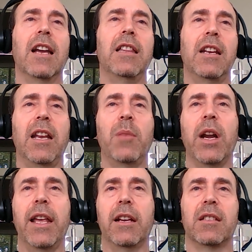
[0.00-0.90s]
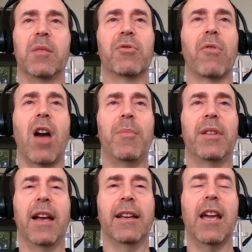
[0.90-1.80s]
And then anybody can subscribe
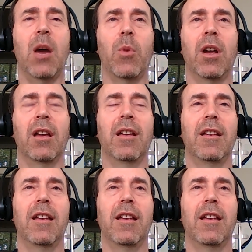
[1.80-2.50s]
to that camera,